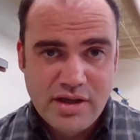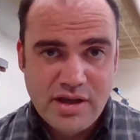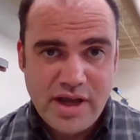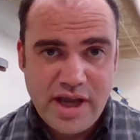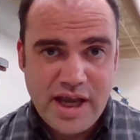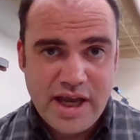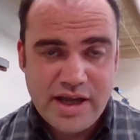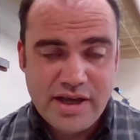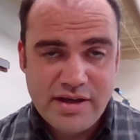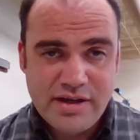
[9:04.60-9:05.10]

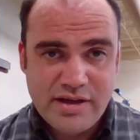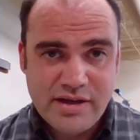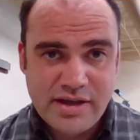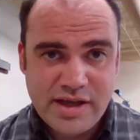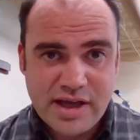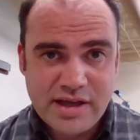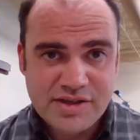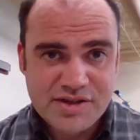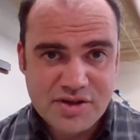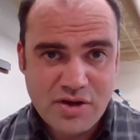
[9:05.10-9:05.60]
and
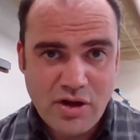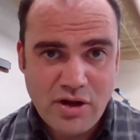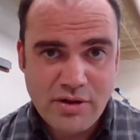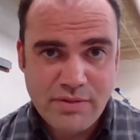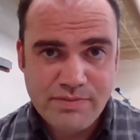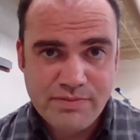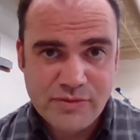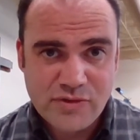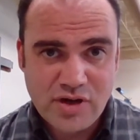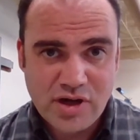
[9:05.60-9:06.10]
King
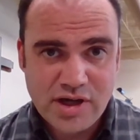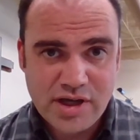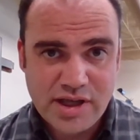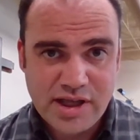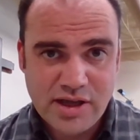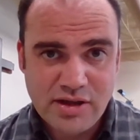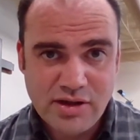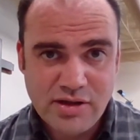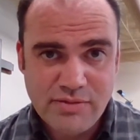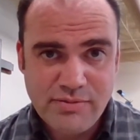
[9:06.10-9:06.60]
Saul trying to
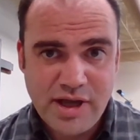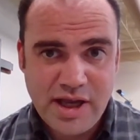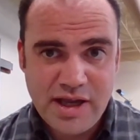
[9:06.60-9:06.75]
kill him.